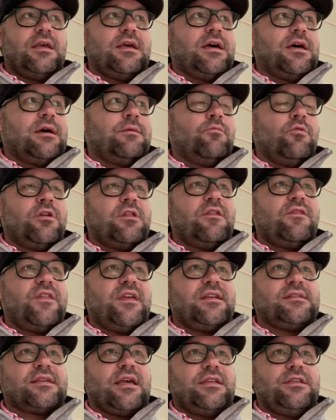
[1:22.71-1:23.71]
one of the
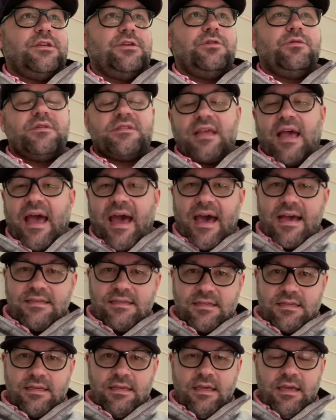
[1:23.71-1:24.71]
things I do is I
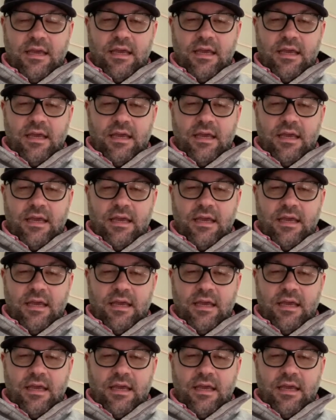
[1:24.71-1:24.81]
ask